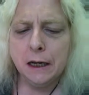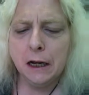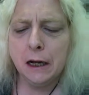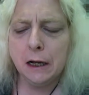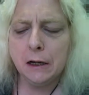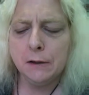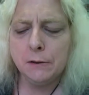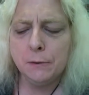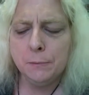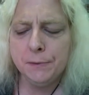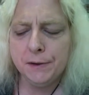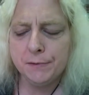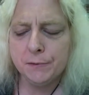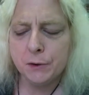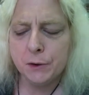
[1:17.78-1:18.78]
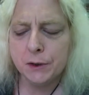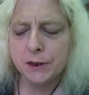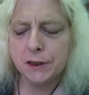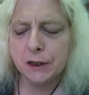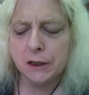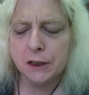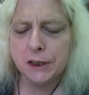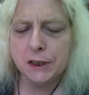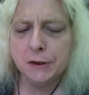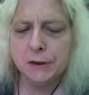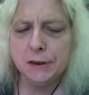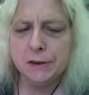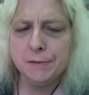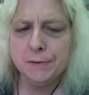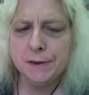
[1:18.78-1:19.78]
Uh, Lumi, of course, also
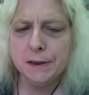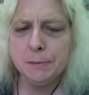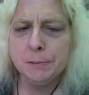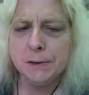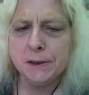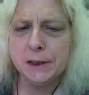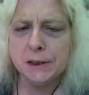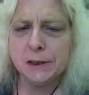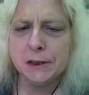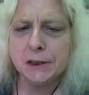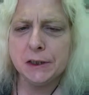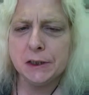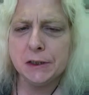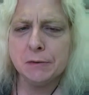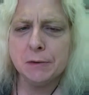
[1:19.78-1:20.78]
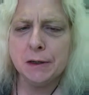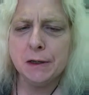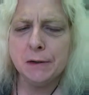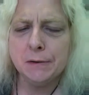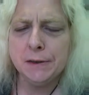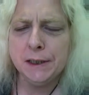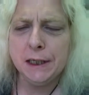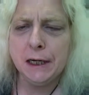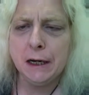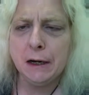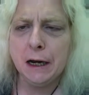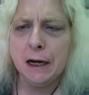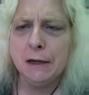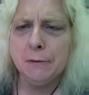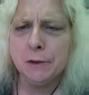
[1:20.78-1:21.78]
interviewed the producers as well.
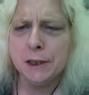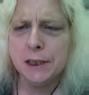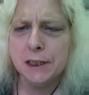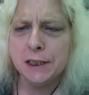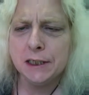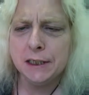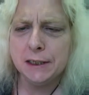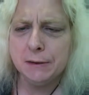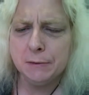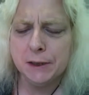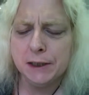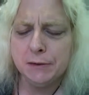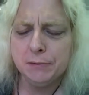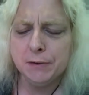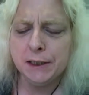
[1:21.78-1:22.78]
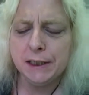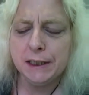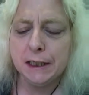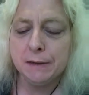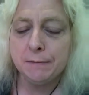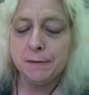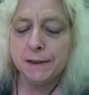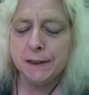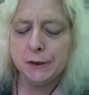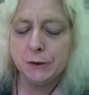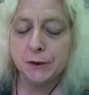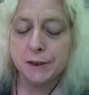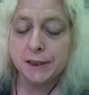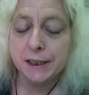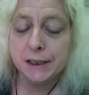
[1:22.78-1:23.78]
Yeah, it was it was really kind of
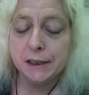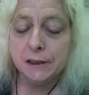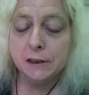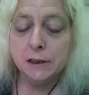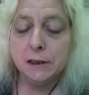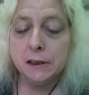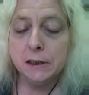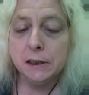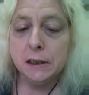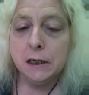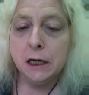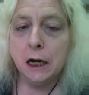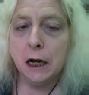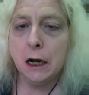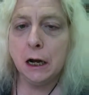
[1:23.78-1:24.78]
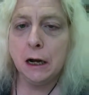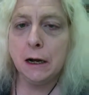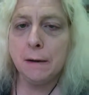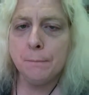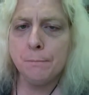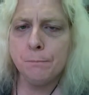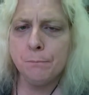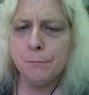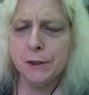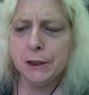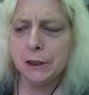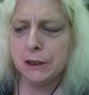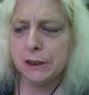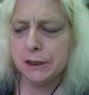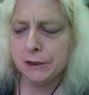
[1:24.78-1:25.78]
interesting um,
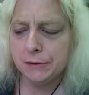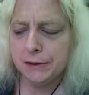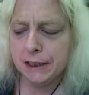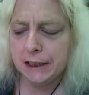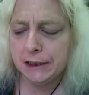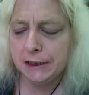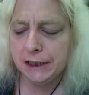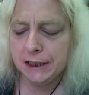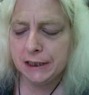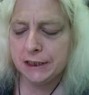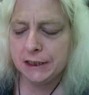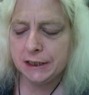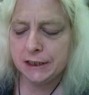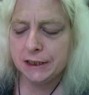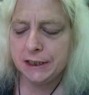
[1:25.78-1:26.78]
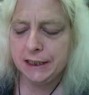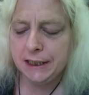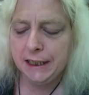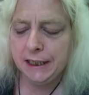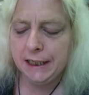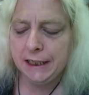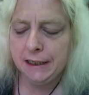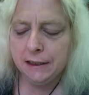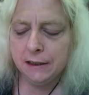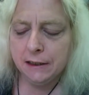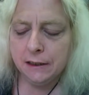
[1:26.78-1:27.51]
because we got a chance to see